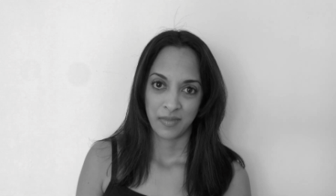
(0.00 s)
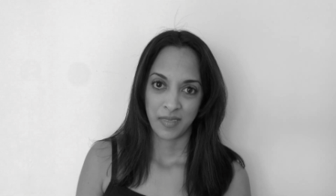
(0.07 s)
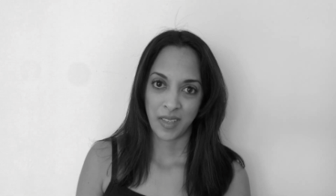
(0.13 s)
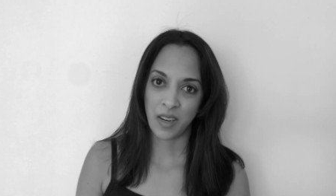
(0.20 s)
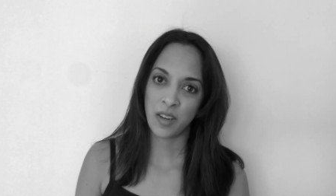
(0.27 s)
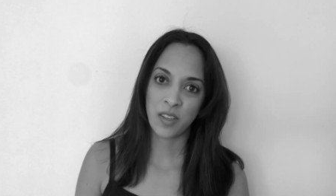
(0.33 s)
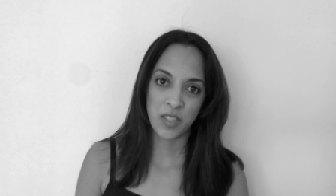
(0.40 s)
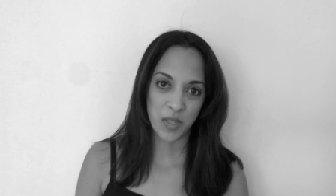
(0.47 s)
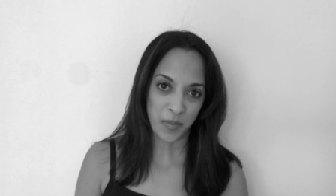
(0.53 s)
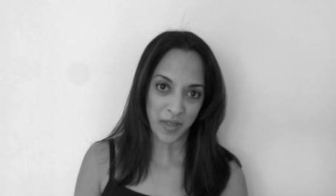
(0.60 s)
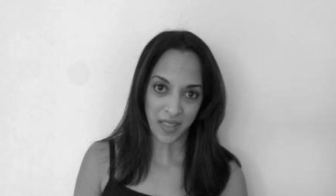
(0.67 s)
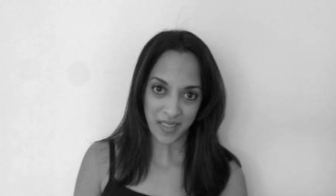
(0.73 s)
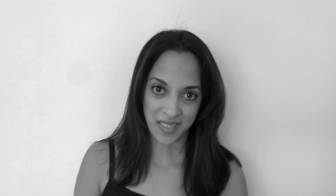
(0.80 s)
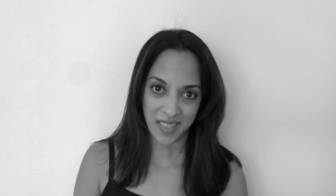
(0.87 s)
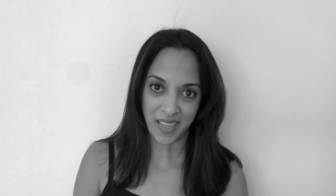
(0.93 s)
there used to be
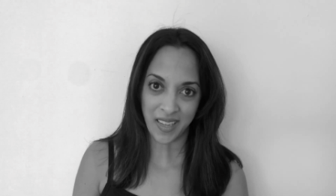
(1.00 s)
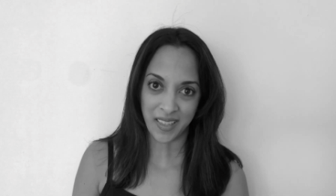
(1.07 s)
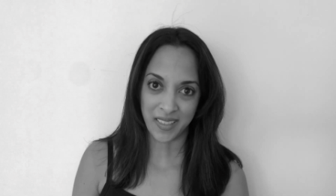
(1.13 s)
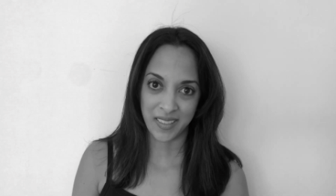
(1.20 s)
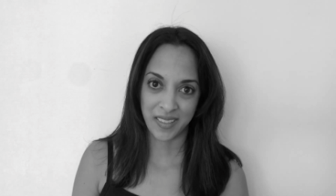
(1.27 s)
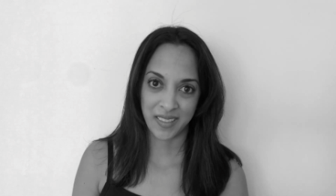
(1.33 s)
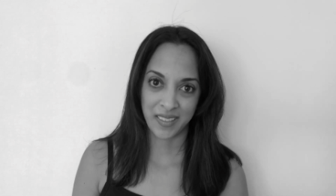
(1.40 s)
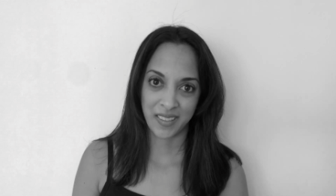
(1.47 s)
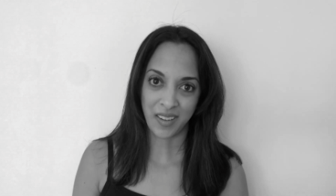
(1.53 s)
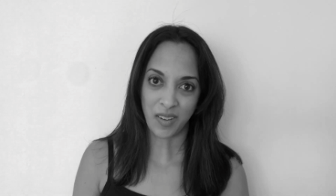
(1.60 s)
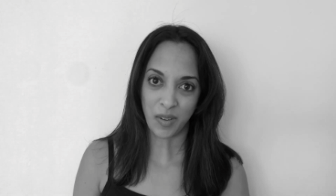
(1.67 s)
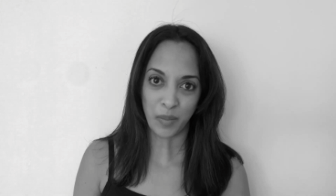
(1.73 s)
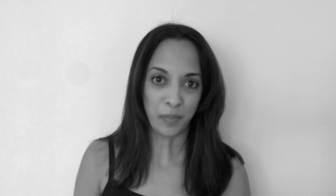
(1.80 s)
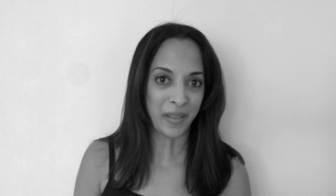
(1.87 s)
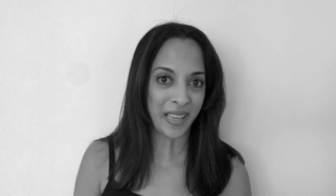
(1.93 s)
these things
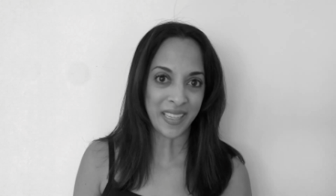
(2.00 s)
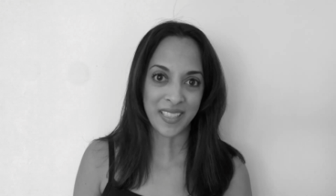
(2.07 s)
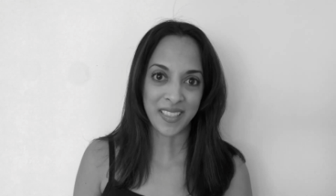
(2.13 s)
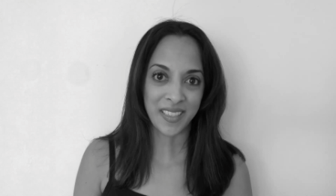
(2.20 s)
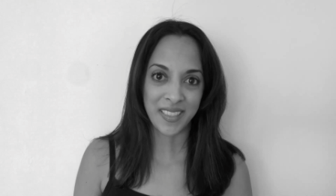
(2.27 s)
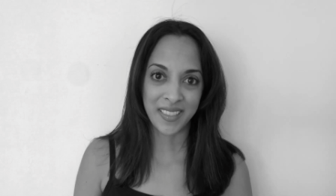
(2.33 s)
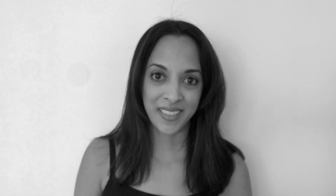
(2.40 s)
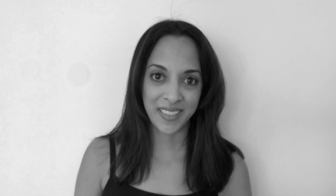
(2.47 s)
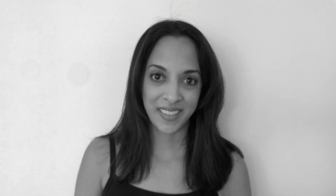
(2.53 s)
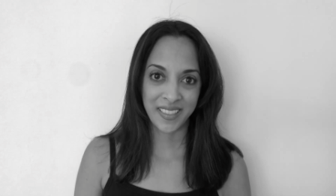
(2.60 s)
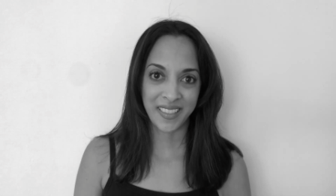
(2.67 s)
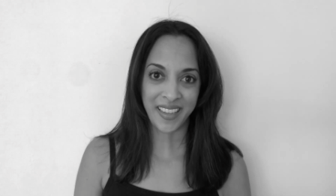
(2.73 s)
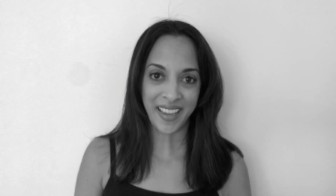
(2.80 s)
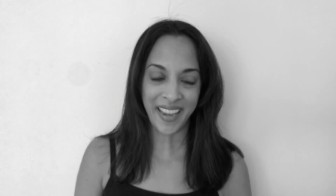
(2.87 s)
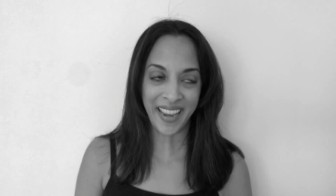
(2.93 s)
called places,
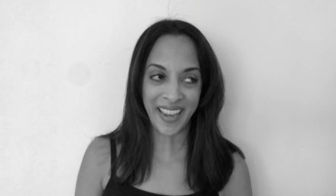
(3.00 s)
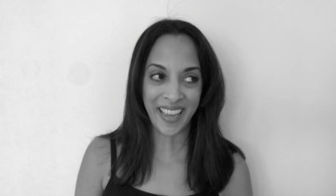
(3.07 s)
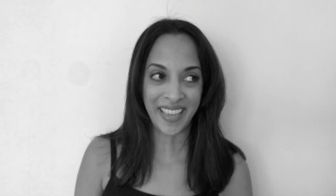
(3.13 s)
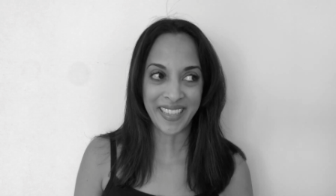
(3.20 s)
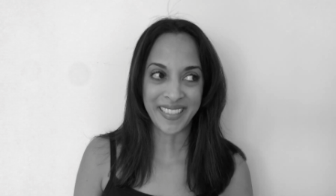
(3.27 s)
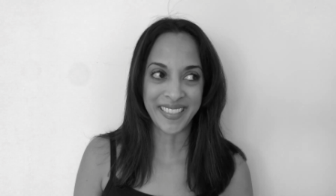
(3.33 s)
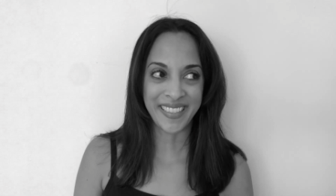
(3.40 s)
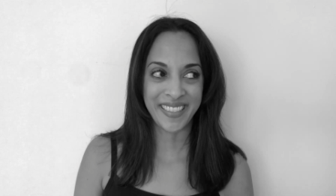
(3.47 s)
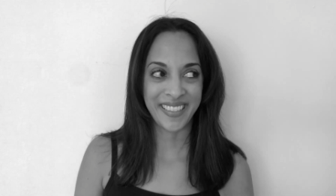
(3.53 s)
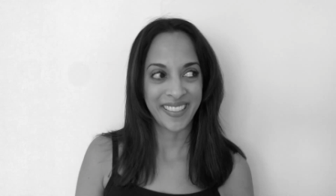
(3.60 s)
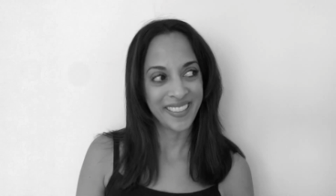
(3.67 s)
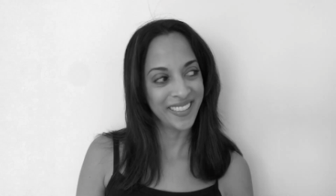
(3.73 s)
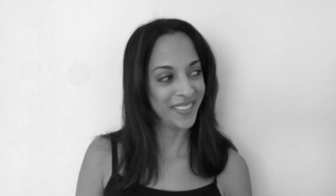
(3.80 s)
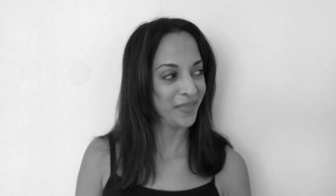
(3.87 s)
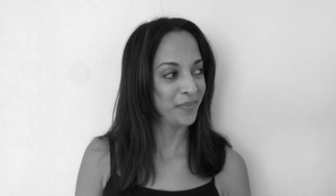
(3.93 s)
and
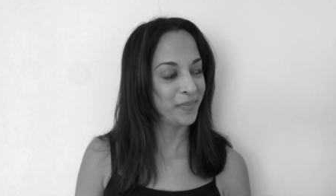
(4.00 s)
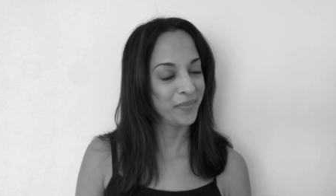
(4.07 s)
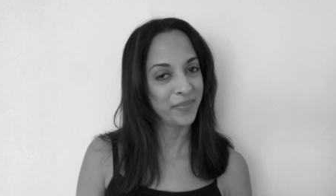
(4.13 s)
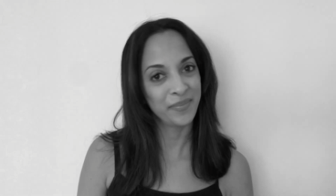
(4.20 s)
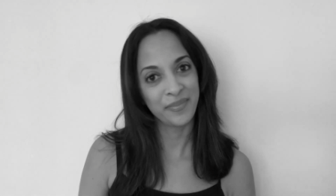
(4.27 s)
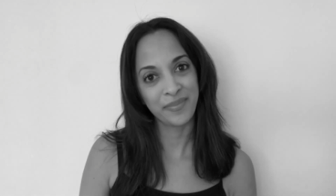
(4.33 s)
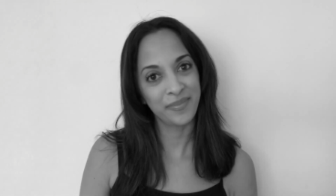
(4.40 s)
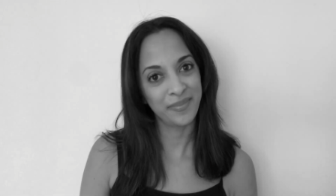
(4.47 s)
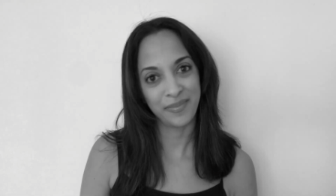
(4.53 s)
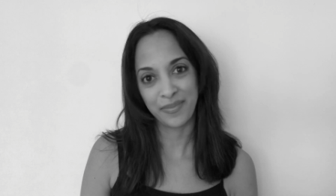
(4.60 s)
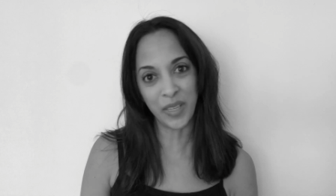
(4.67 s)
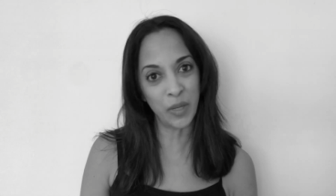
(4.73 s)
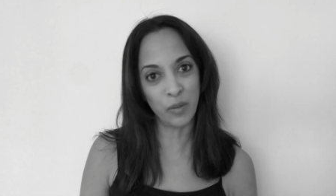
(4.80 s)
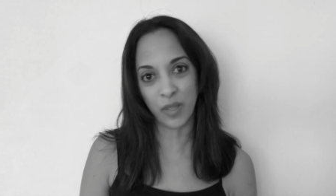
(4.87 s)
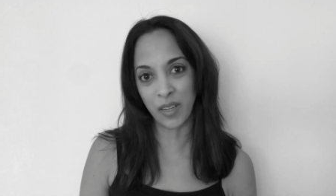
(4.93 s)

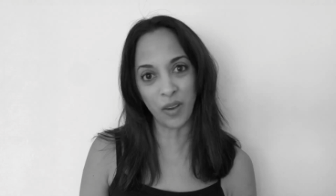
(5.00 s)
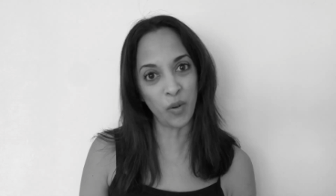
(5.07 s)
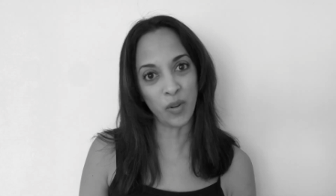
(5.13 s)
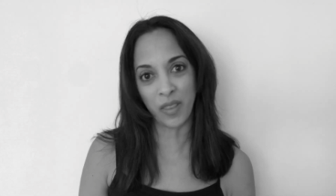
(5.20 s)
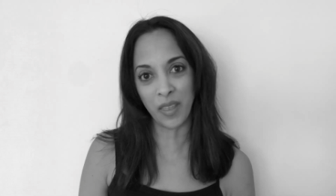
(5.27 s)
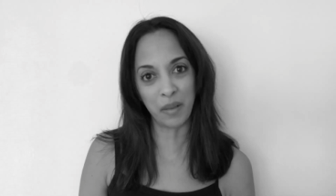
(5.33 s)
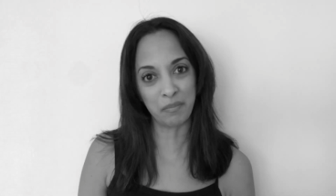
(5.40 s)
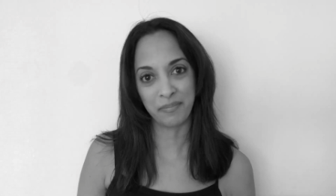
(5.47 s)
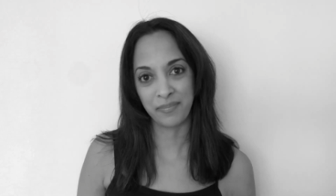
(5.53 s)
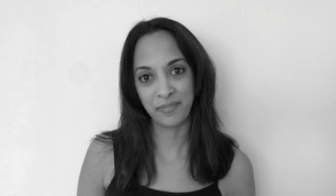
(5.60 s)
you would go to them.